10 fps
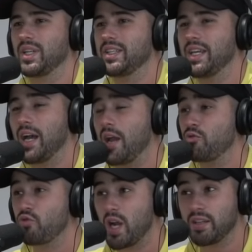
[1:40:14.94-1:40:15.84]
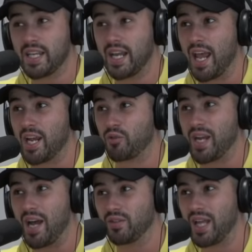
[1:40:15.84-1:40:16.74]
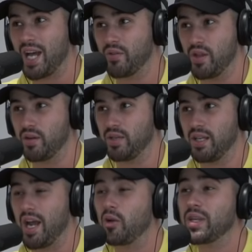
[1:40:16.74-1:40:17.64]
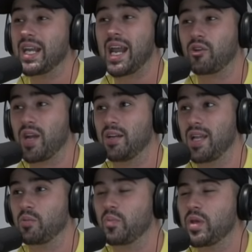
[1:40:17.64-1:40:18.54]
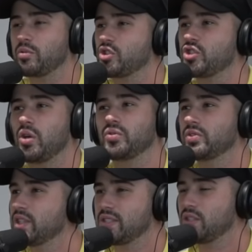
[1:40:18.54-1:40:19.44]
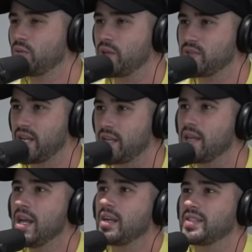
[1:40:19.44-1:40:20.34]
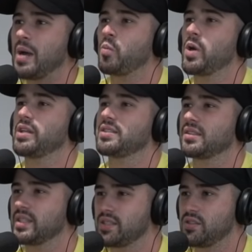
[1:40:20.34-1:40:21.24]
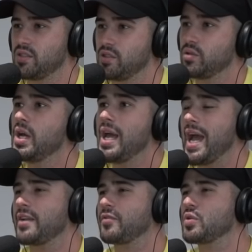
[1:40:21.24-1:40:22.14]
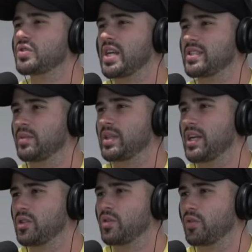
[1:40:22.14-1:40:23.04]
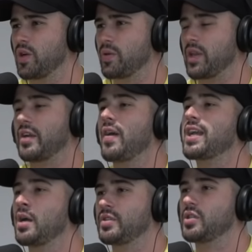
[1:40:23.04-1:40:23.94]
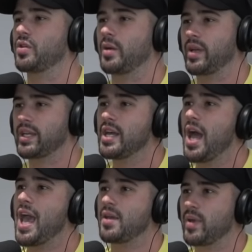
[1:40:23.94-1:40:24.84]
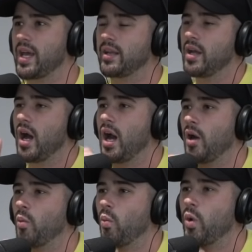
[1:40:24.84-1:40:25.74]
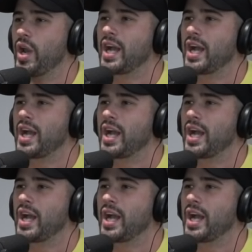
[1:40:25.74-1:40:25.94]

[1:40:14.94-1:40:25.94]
Yeah, I rarely get angry out loud though. I only get angry out loud when people just don't listen to what I'm saying. Because yeah. I'm willing to listen to you. And if you say something I don't agree with, like if I come to you and I'm like, hey, man, uh, I, we're I, not